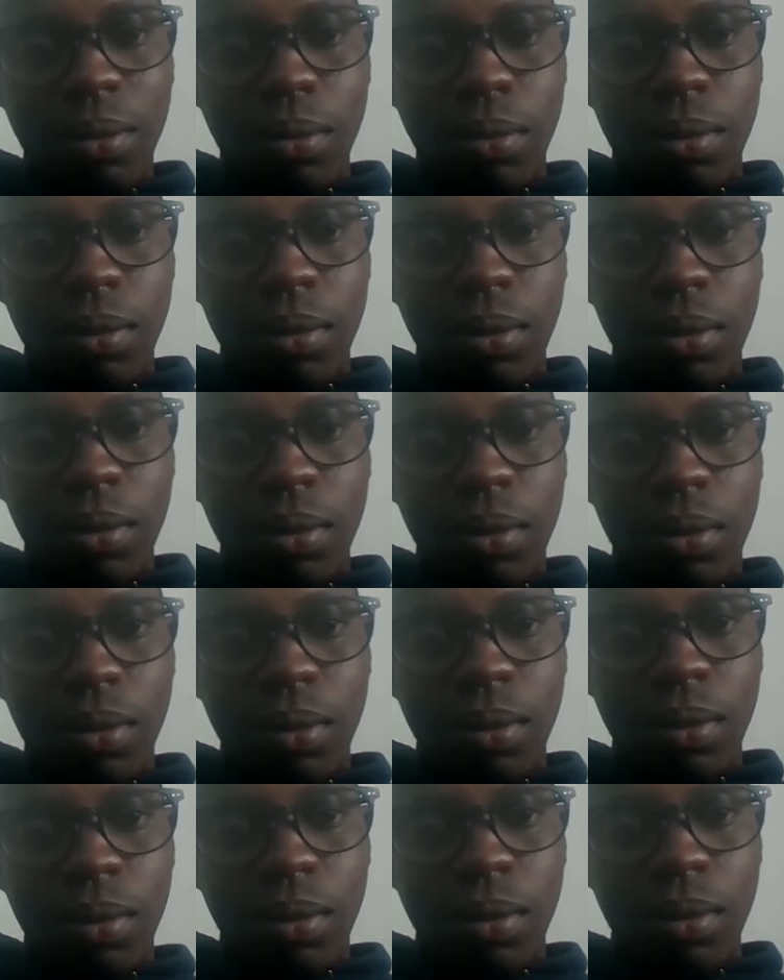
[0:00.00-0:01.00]

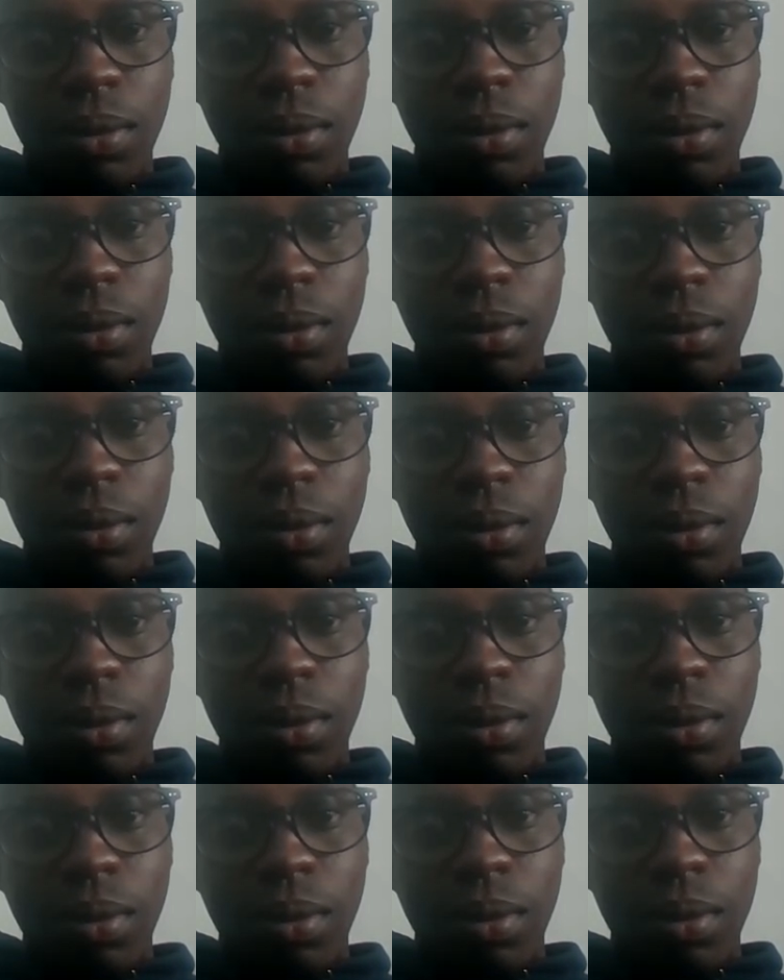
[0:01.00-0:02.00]

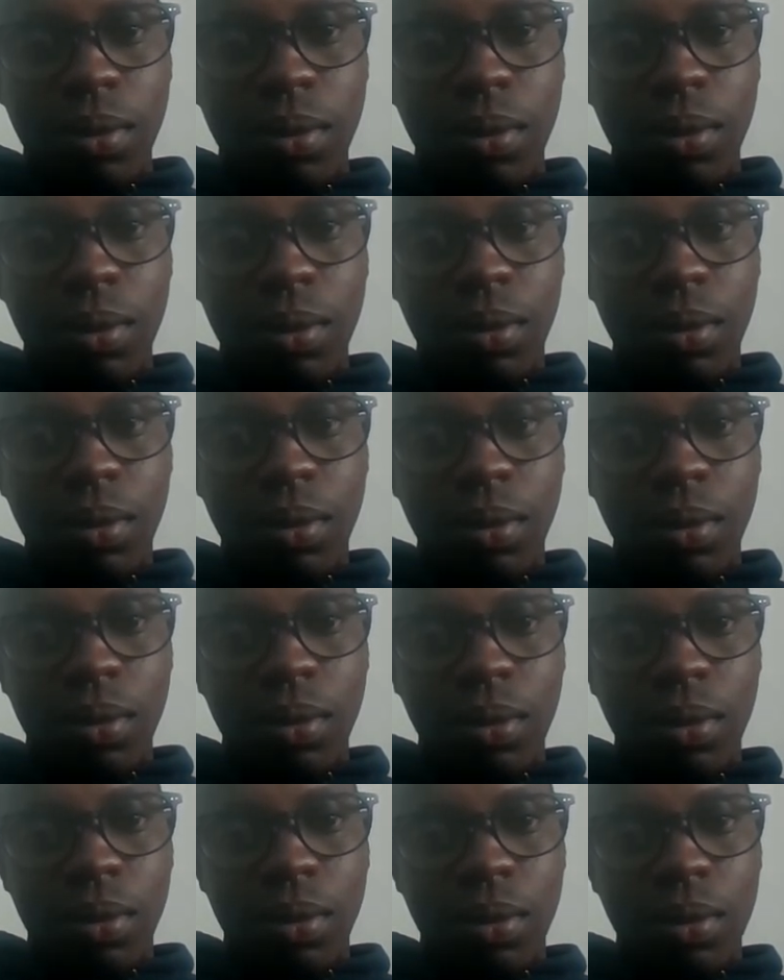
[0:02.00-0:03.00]

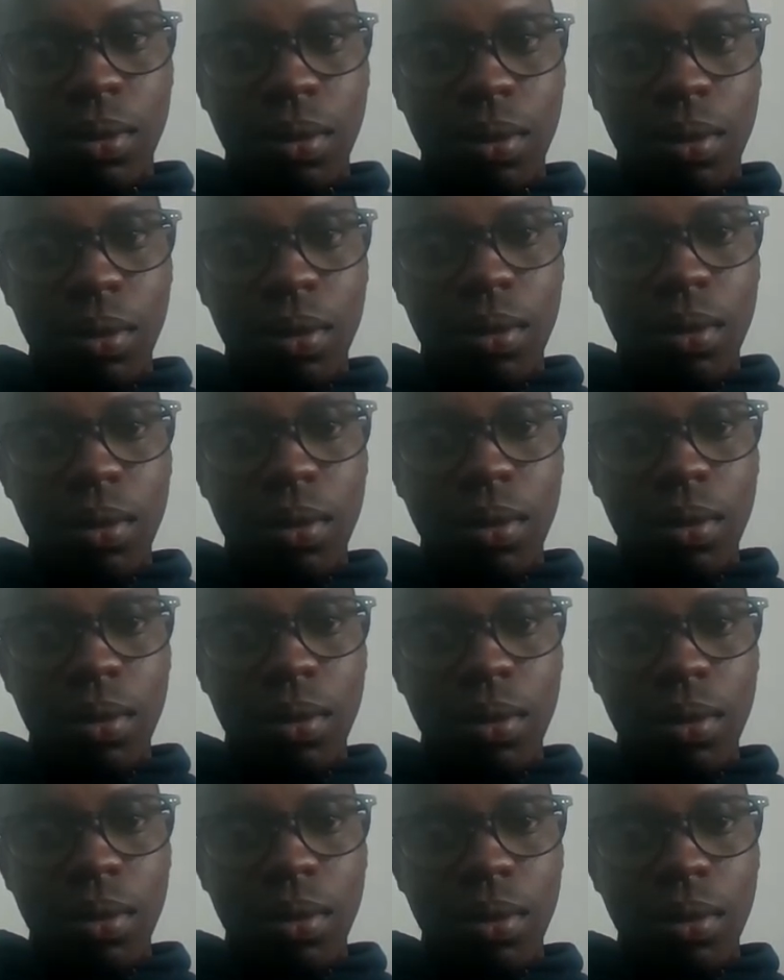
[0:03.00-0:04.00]

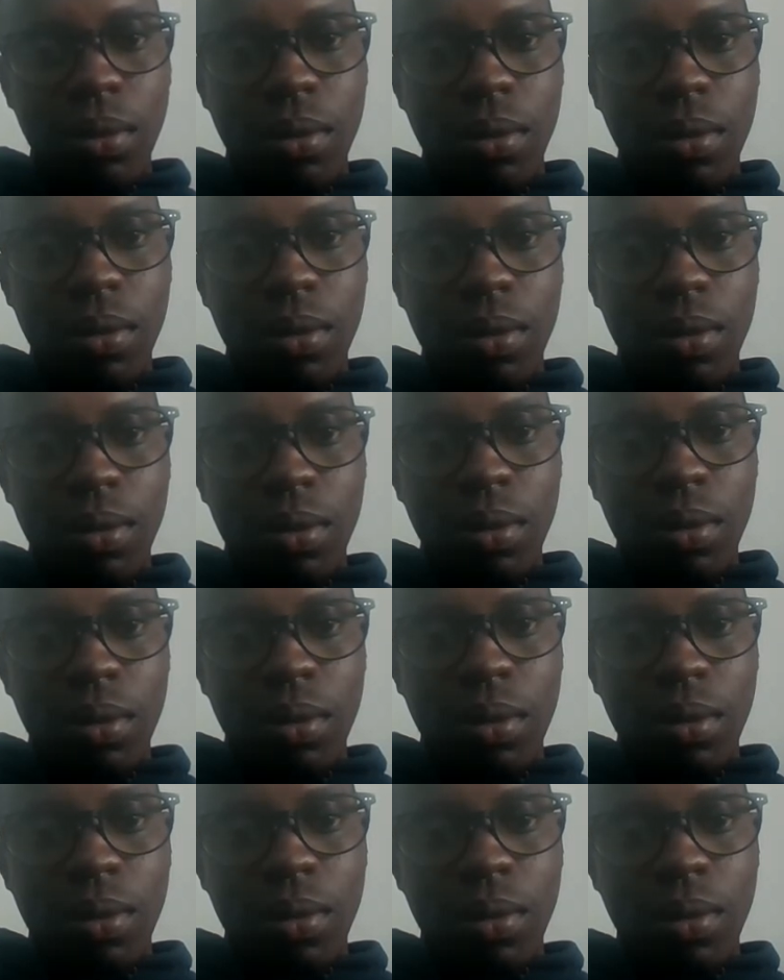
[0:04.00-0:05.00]

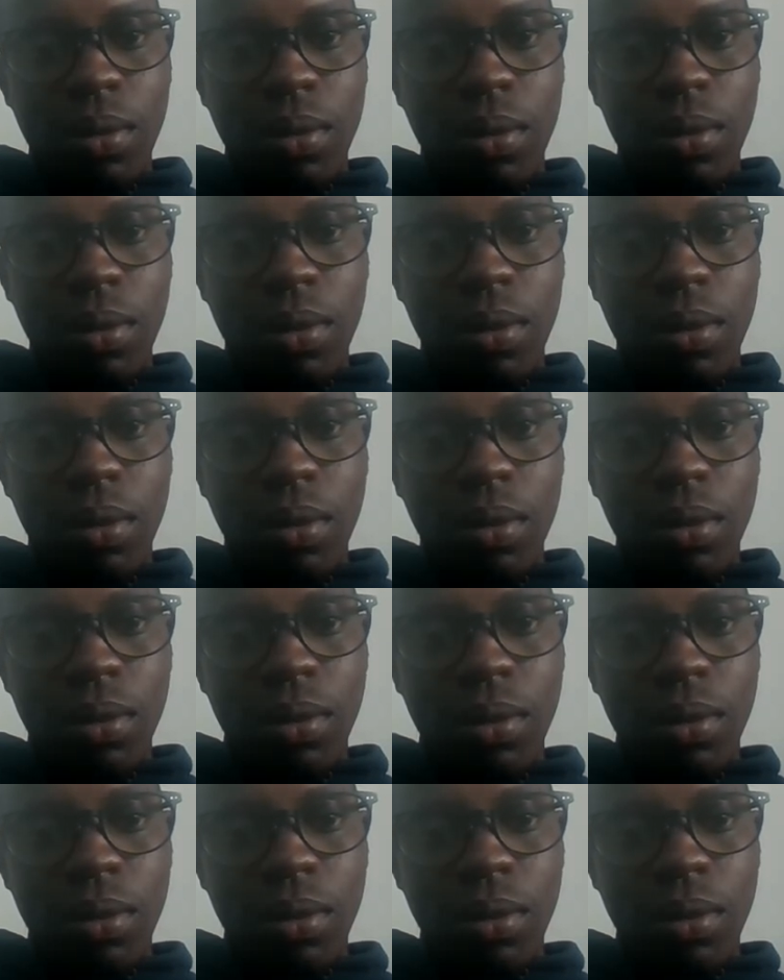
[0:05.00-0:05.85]
The person shown says nothing.